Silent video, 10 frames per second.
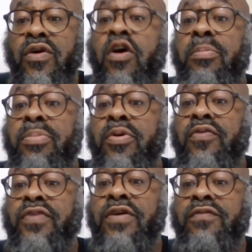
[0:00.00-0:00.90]
like
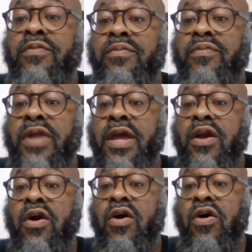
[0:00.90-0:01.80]

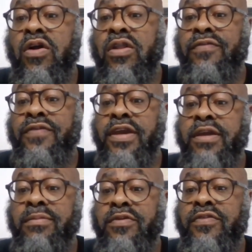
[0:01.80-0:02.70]
Hall of
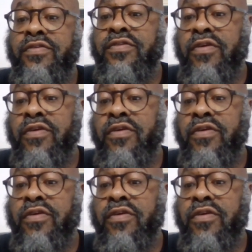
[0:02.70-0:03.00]
Famers?